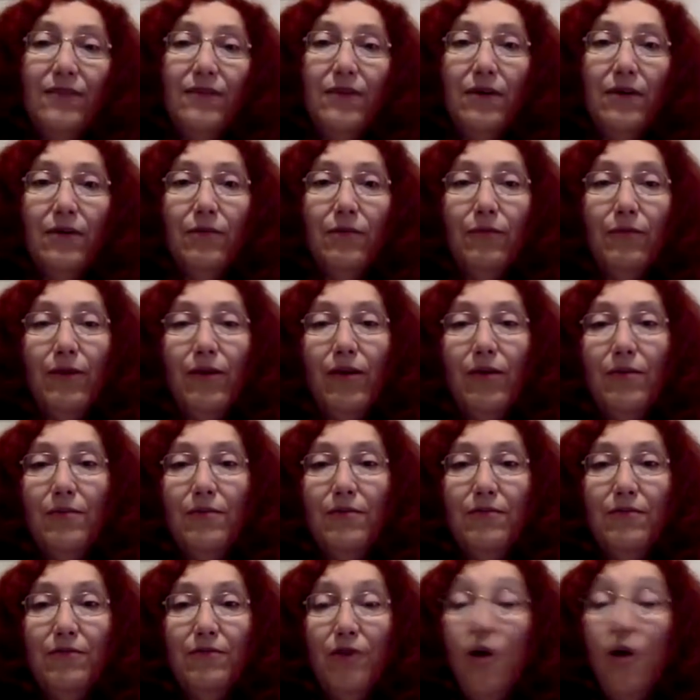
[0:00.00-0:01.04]
of our realm
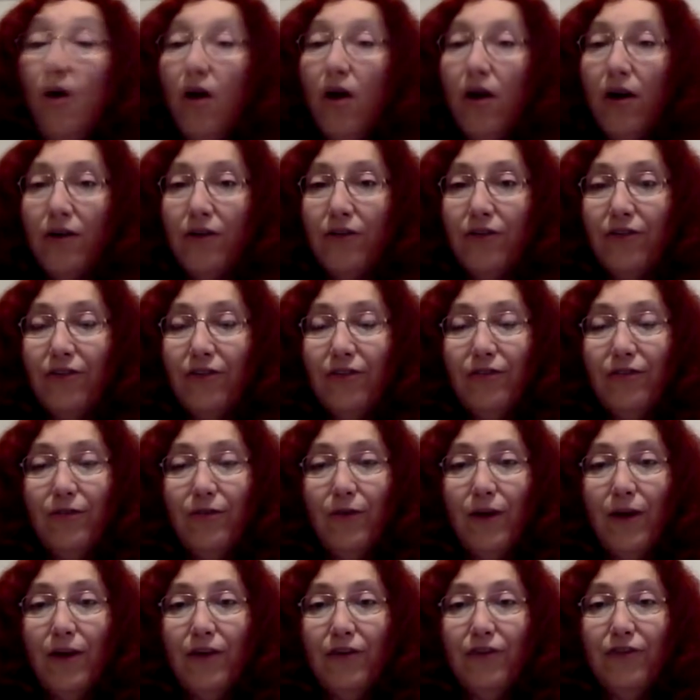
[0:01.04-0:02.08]
of cost
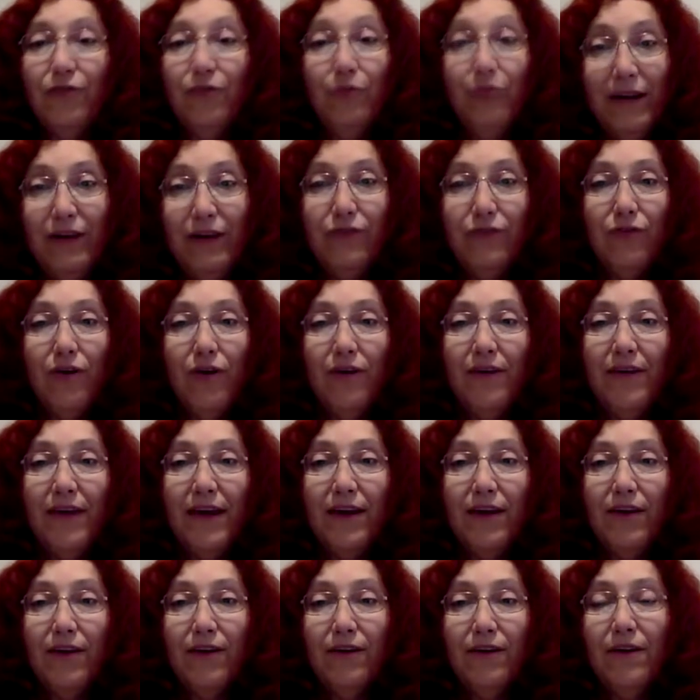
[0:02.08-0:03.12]
for us to redraw that
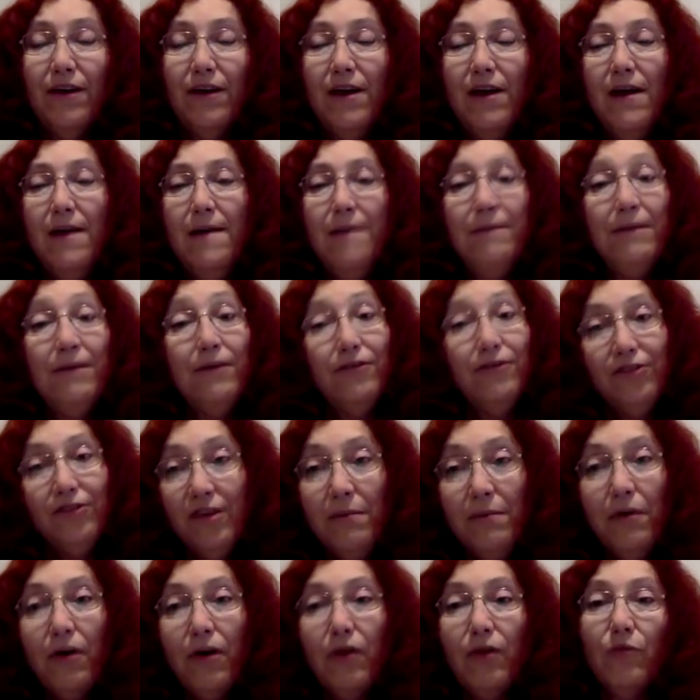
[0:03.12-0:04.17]
art. Now,
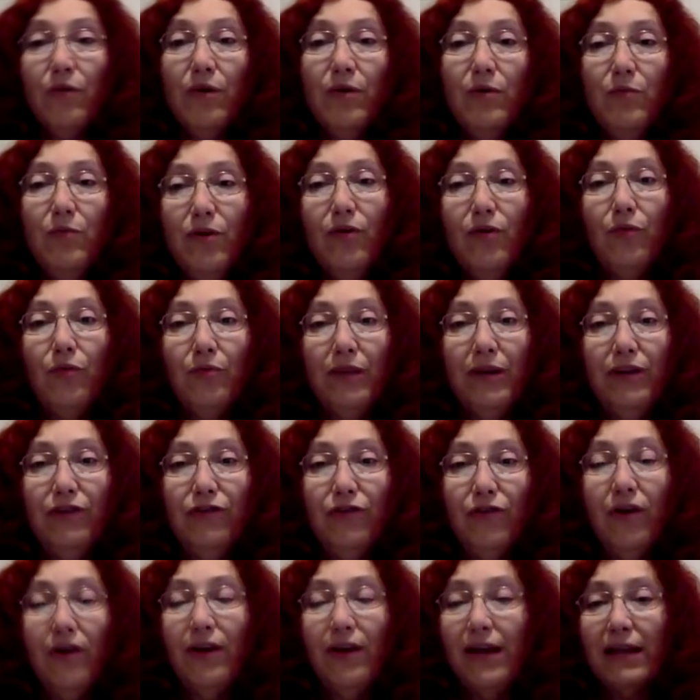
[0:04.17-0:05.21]
some art we will
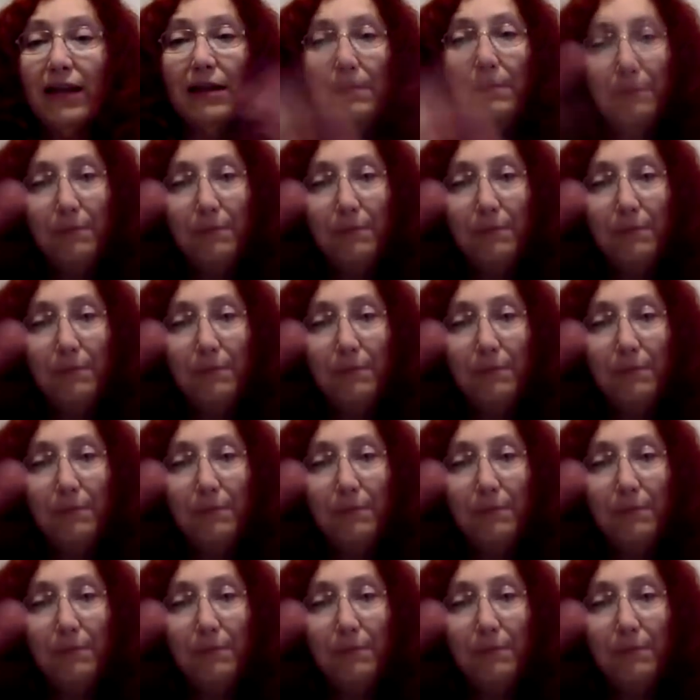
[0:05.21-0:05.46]
redraw, like the